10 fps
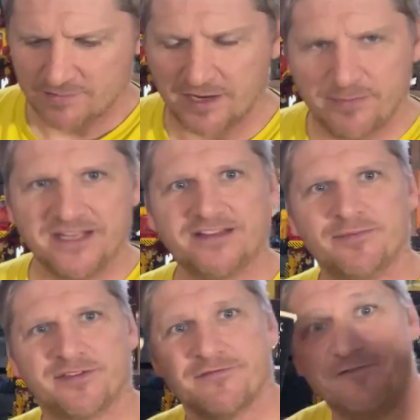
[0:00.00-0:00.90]
But I picked
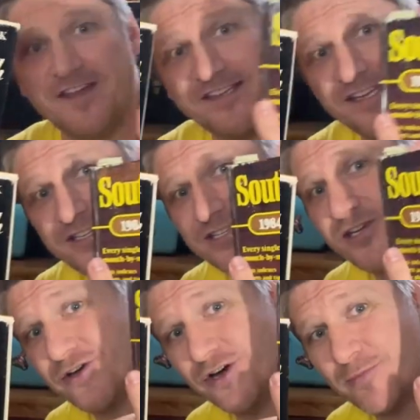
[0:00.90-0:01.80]
up some vintage
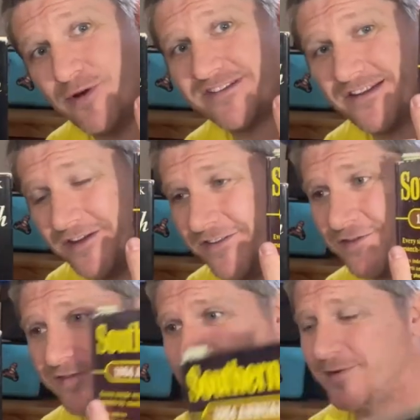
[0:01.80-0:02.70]
cookbooks. I thought
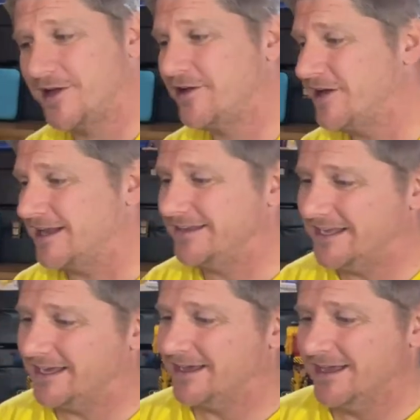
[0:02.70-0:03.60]
this was gonna be a good
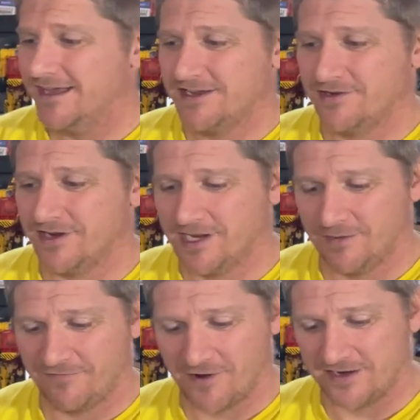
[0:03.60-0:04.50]
idea. You know, you get
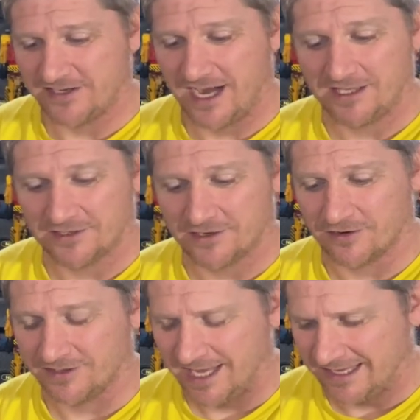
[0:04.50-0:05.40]
them for a dollar
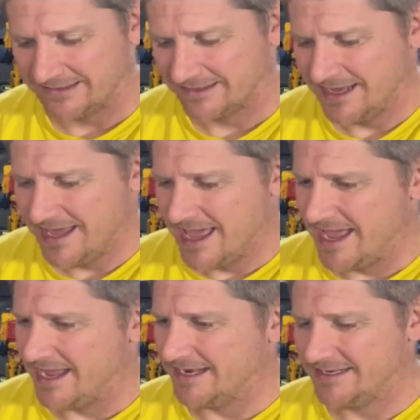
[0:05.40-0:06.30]
or less.
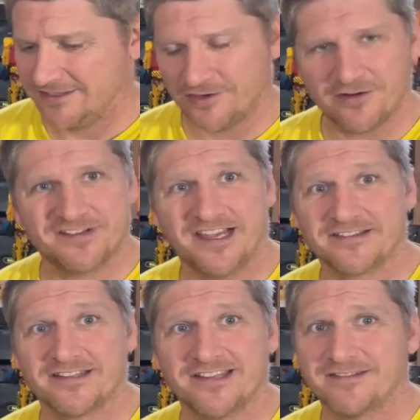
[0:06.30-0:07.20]
And it turns
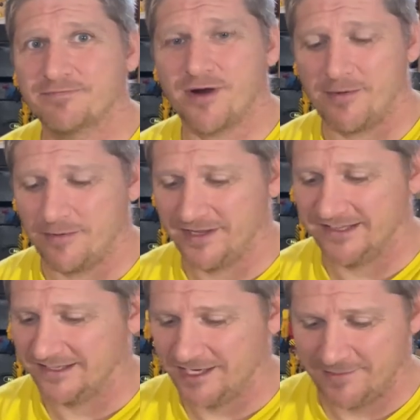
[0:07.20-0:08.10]
out that this probably
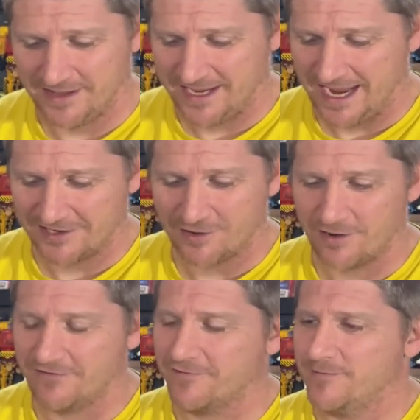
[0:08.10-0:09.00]
isn't gonna be the
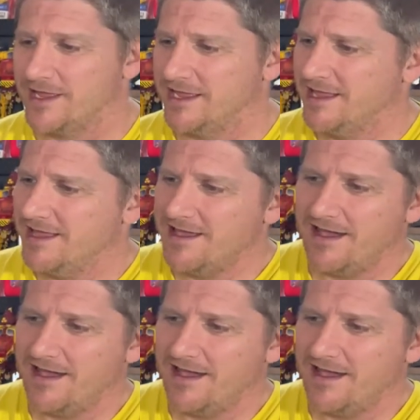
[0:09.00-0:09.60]
category for me.